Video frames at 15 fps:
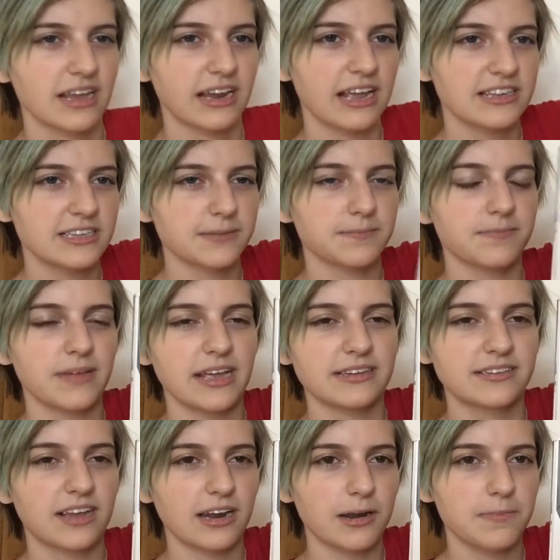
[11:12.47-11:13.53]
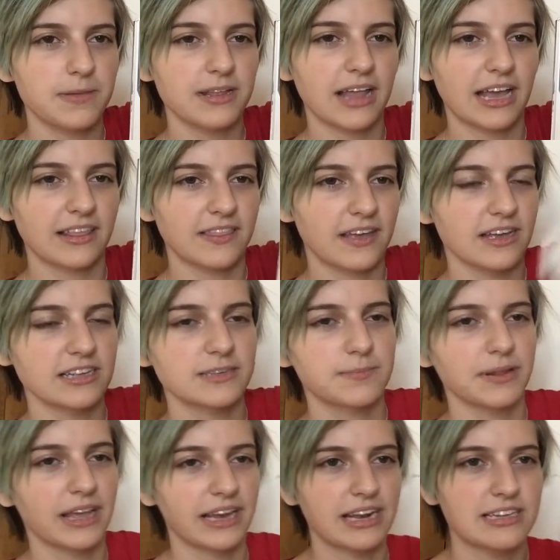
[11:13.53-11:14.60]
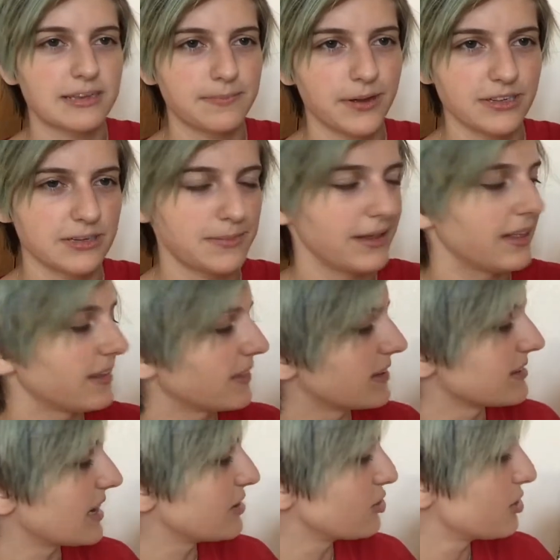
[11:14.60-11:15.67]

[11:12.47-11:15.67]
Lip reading: it's gonna be like this, but like it's supposed to be like this. I drew him